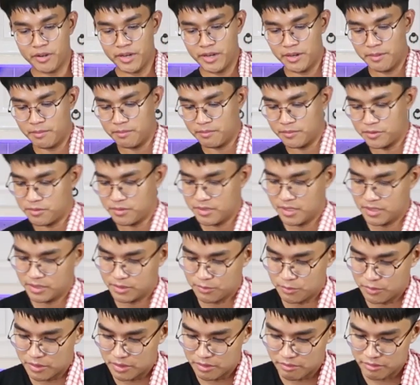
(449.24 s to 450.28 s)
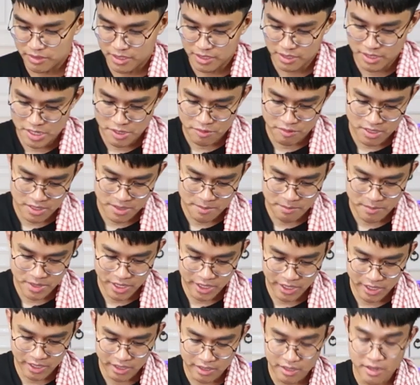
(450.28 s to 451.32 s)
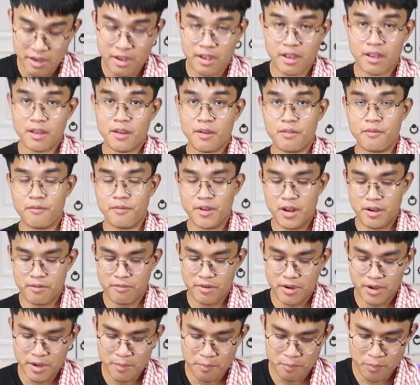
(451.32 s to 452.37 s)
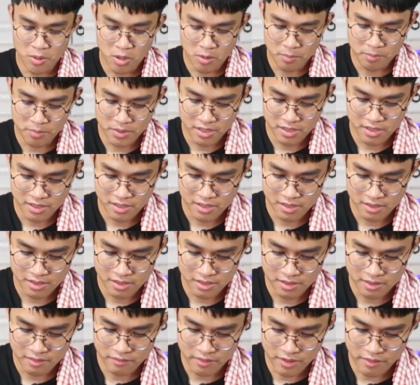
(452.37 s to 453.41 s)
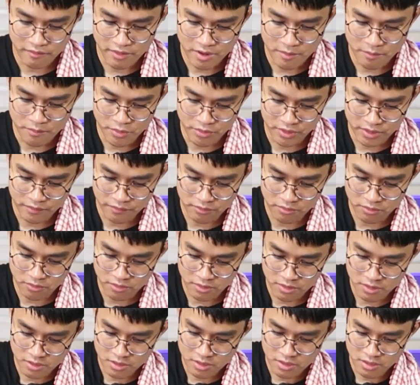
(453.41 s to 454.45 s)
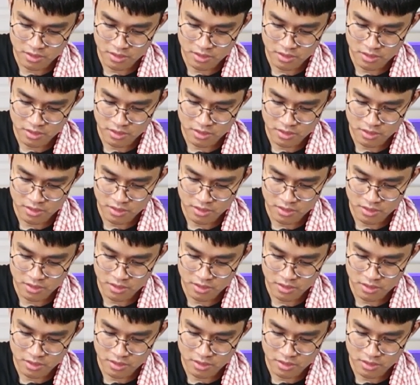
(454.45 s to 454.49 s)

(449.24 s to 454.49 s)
cream. So this will really, really make it very, very pop, very, very beautiful.